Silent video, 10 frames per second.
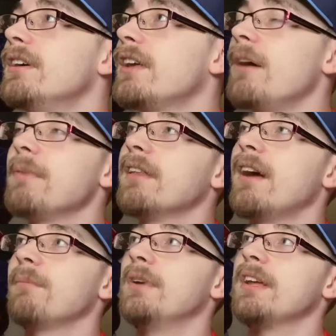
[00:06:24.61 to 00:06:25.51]
get me
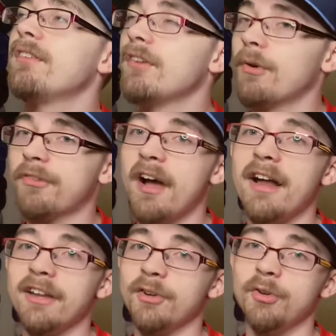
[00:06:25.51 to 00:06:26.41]
like Maurizio
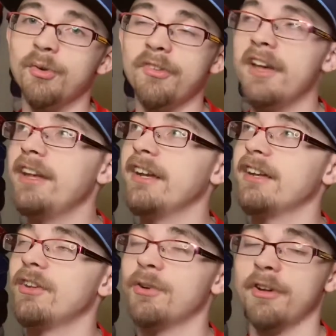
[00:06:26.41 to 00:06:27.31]
Sarri or Guus Hiddink,
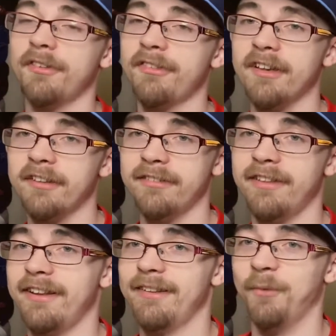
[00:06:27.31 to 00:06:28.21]
and you're gonna see
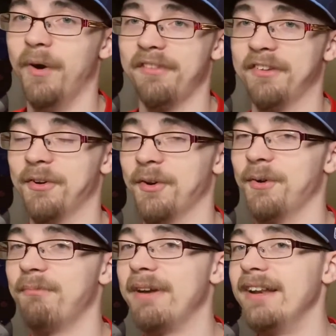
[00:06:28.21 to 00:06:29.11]
that it wasn't
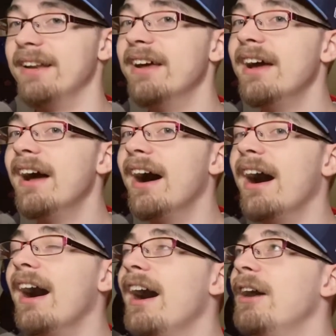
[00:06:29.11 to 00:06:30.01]
Herdman.
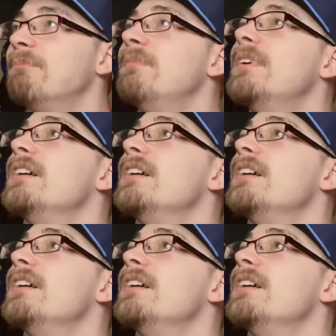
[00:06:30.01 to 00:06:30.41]
Um